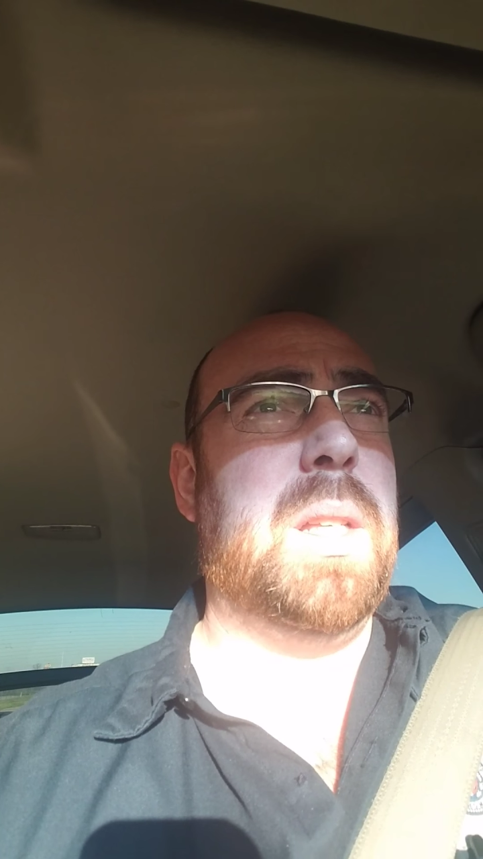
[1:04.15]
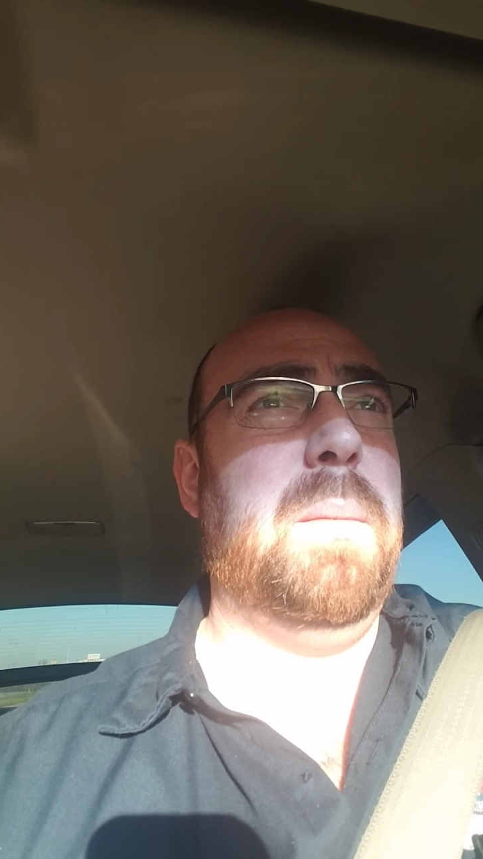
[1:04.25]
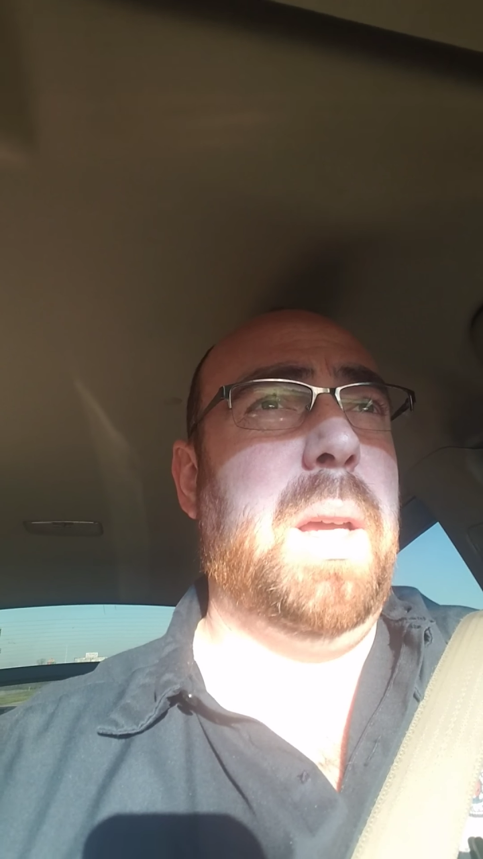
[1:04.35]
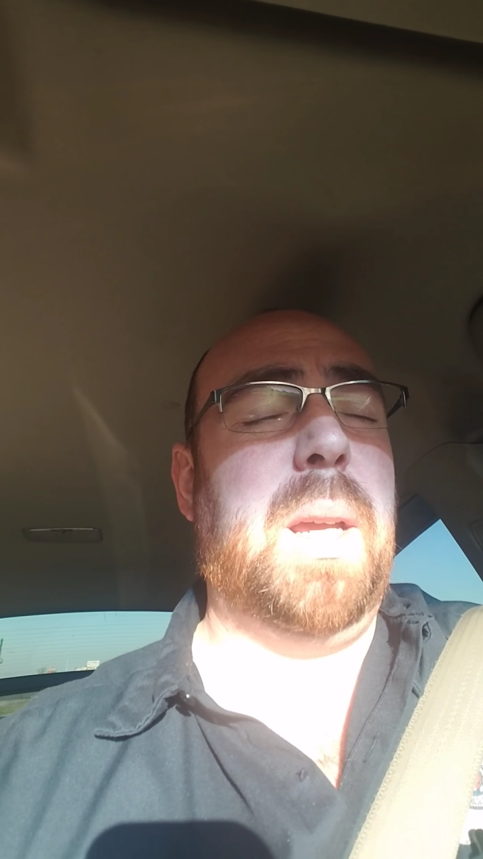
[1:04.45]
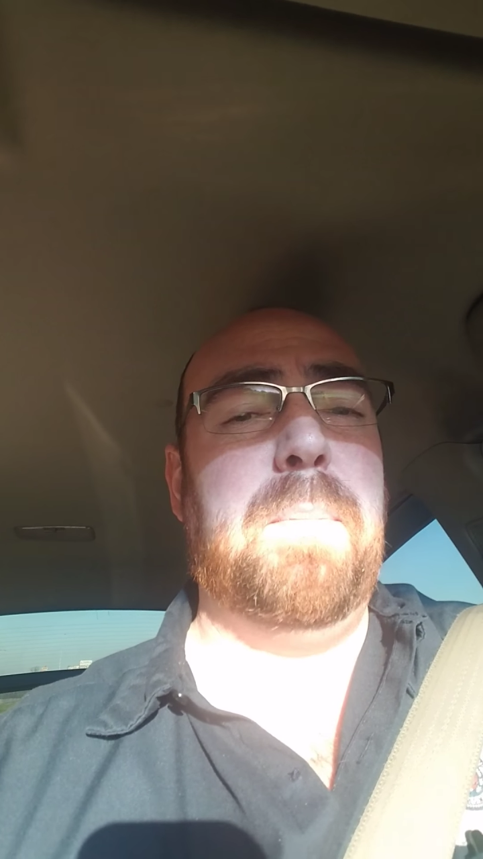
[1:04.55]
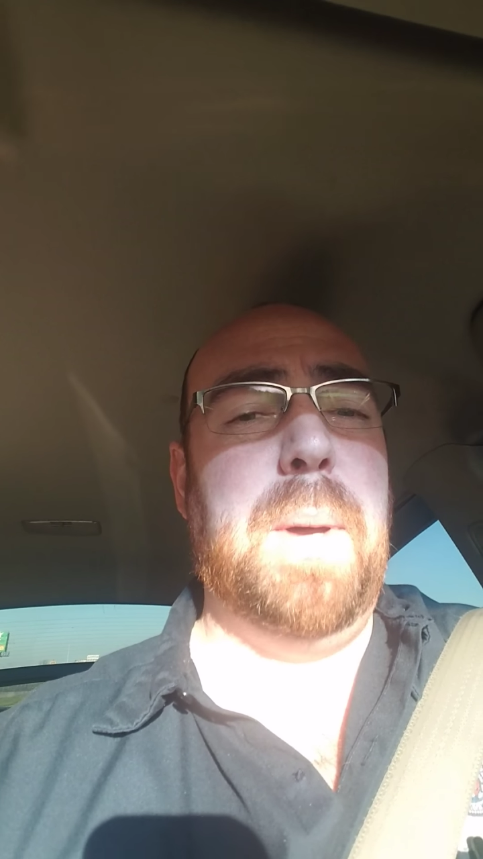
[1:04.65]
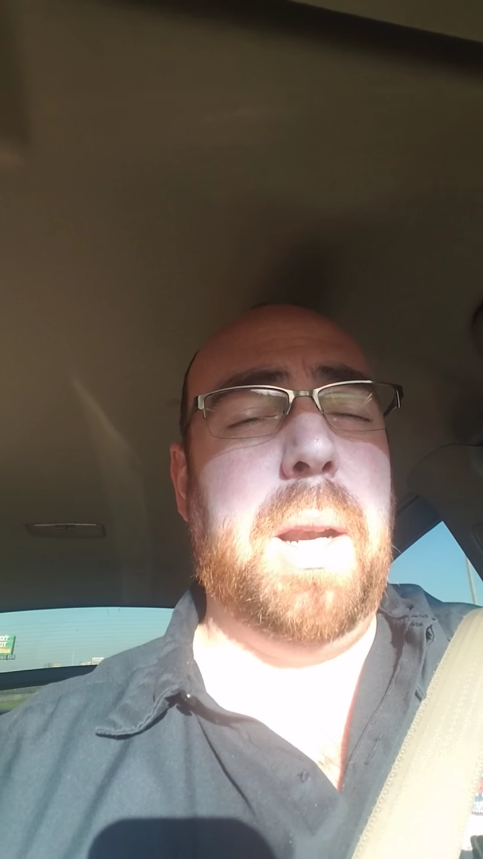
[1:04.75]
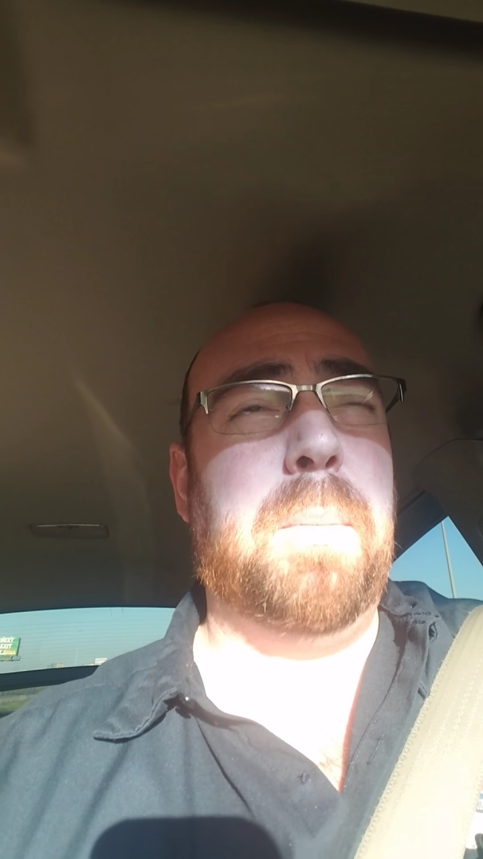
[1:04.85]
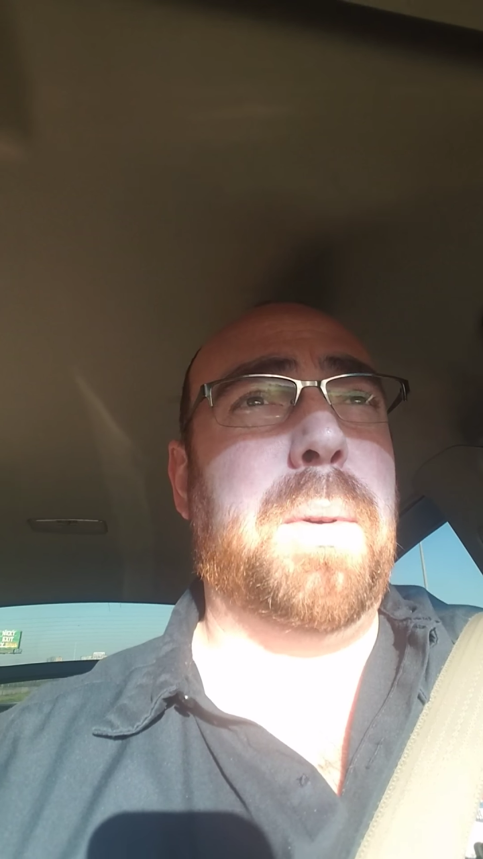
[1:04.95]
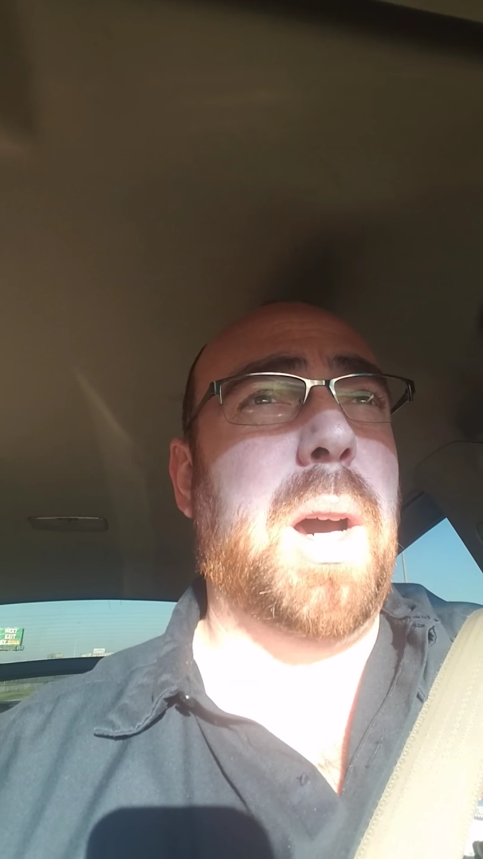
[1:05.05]
that make a
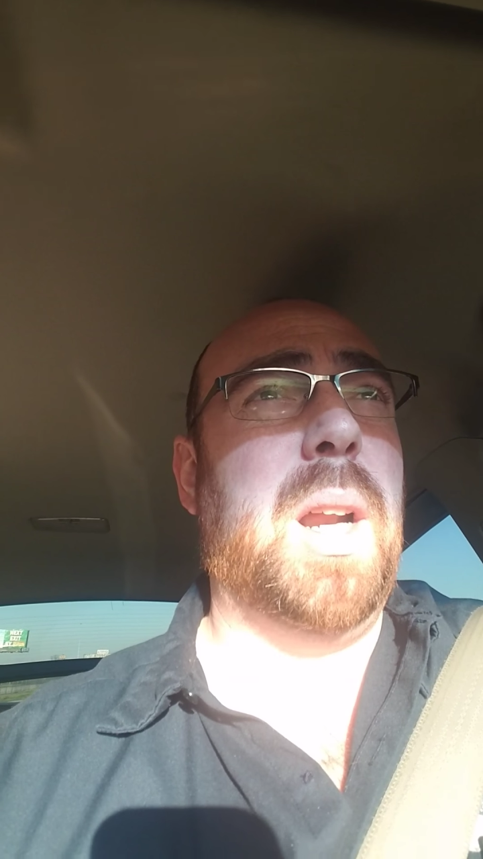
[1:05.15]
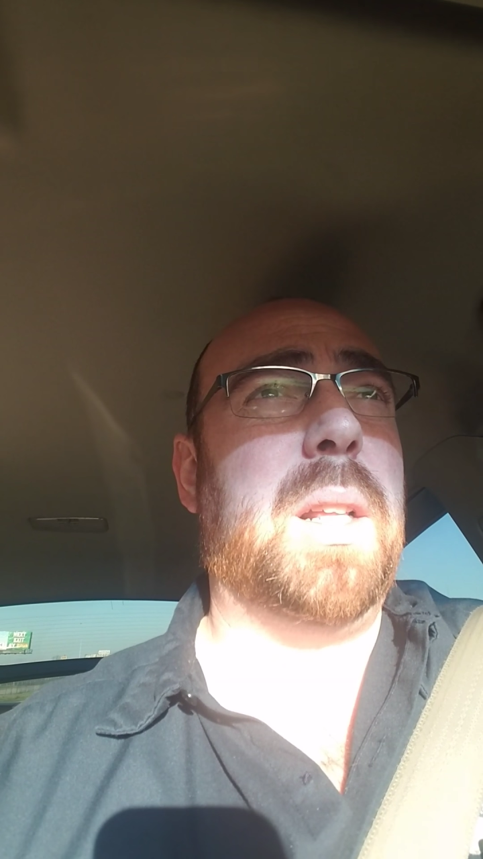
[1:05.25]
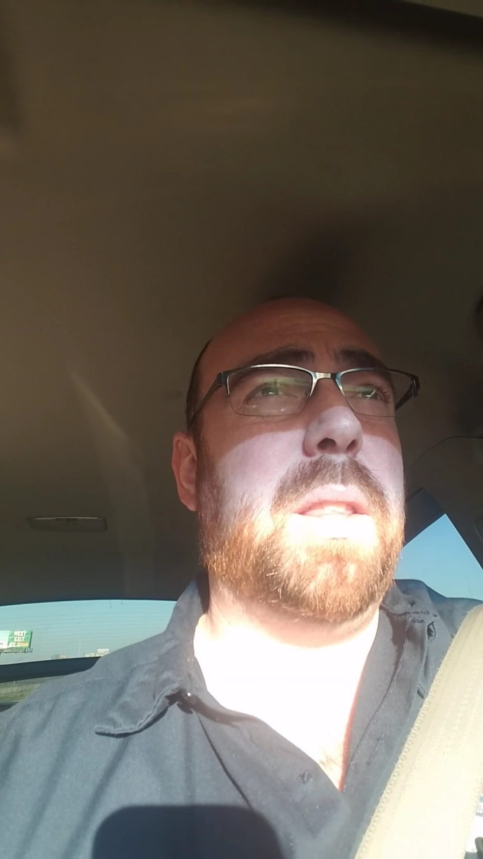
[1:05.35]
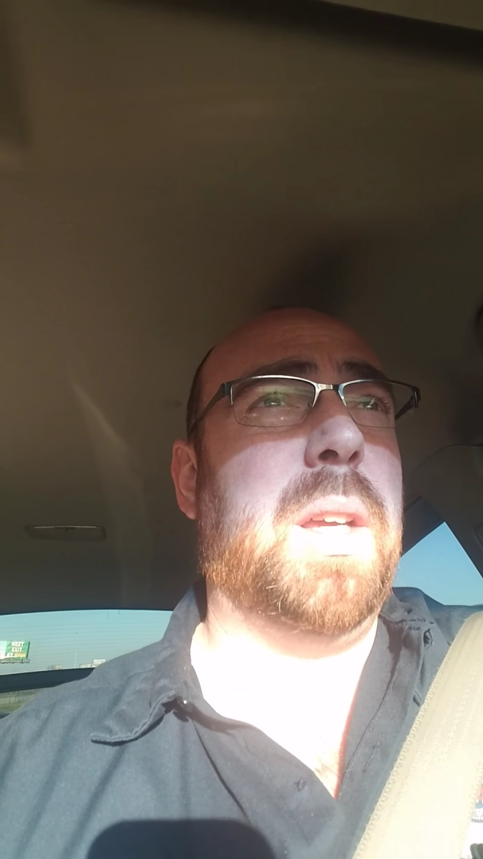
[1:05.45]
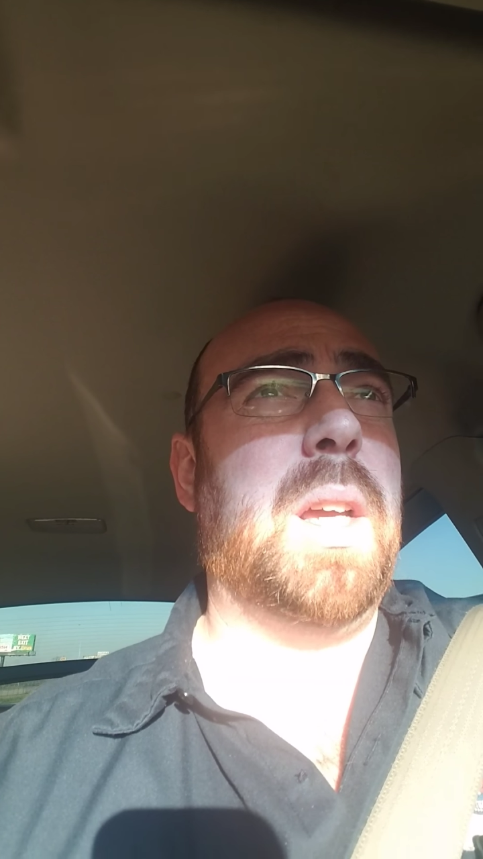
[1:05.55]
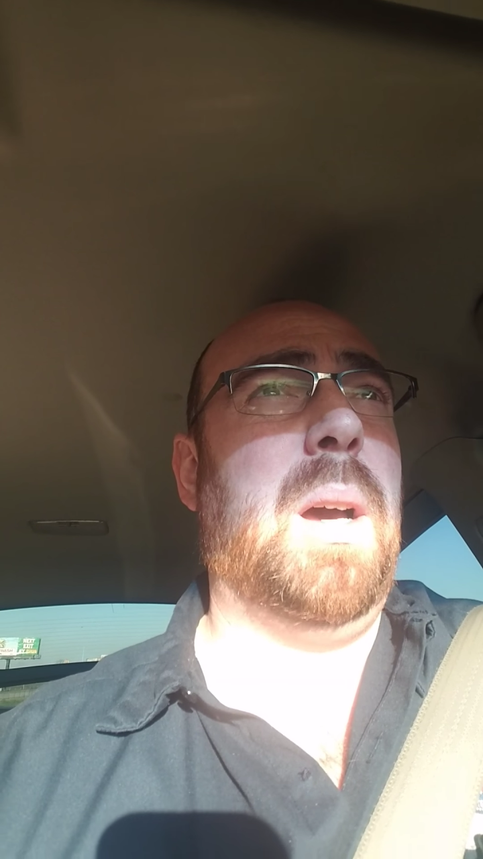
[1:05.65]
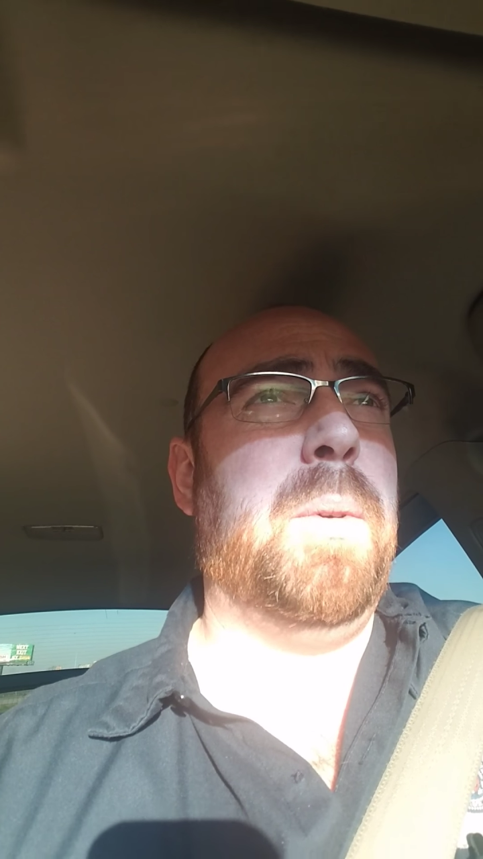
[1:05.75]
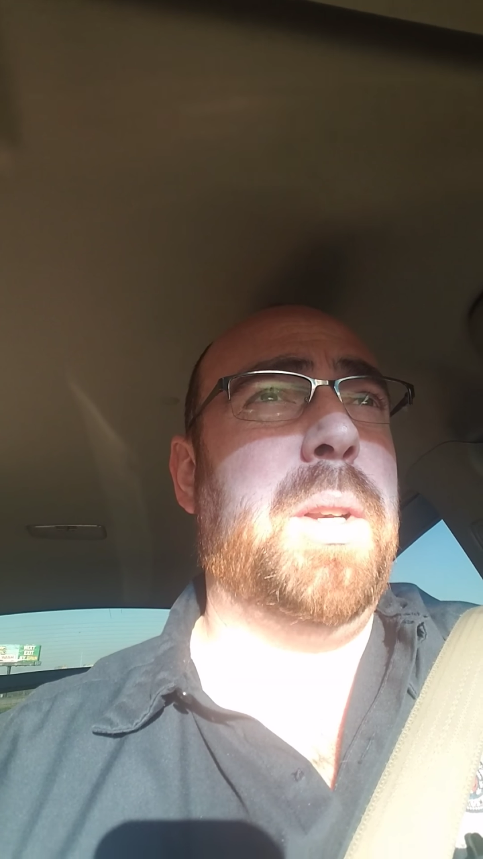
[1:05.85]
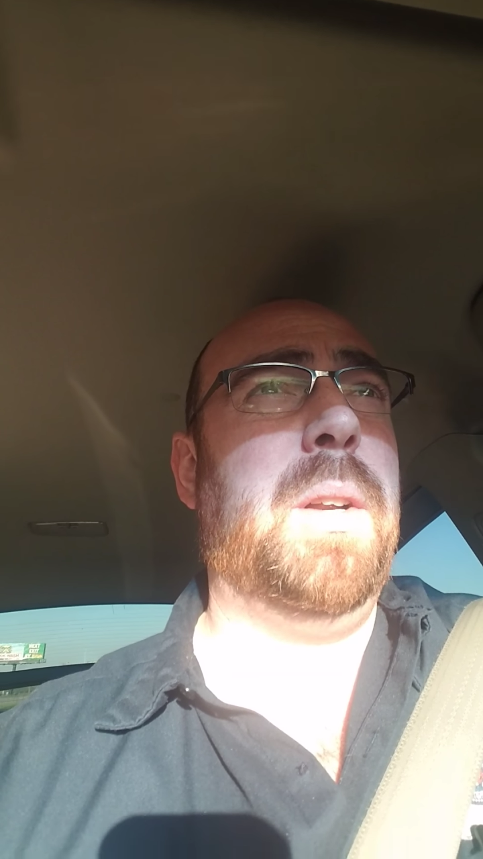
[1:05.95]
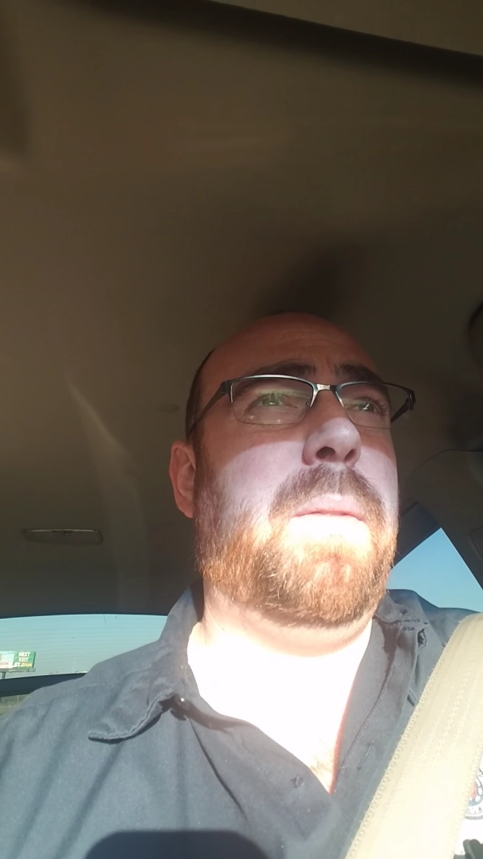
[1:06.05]
better product that
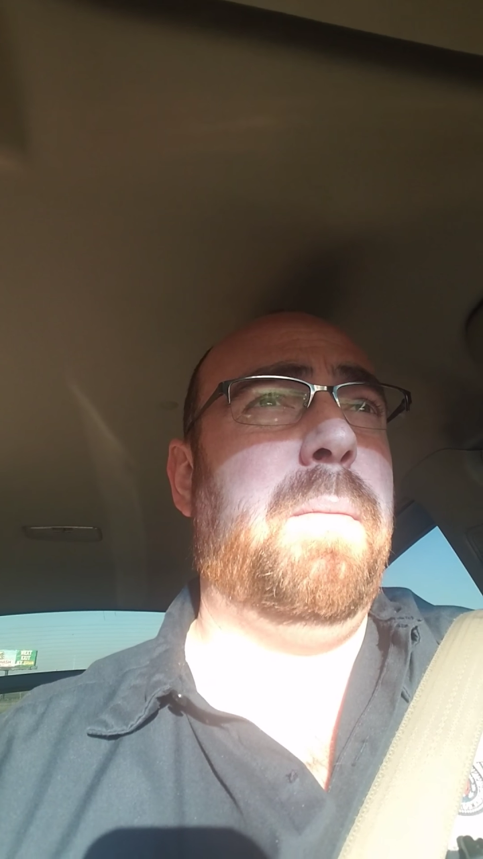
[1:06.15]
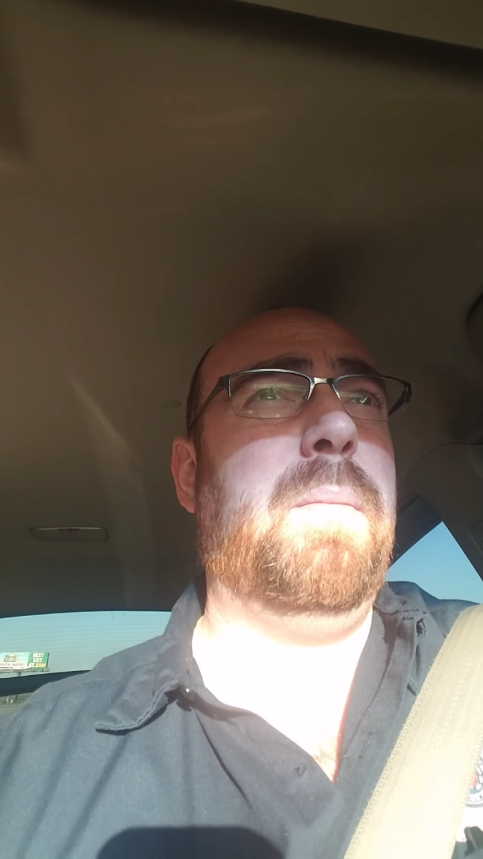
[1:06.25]
come on your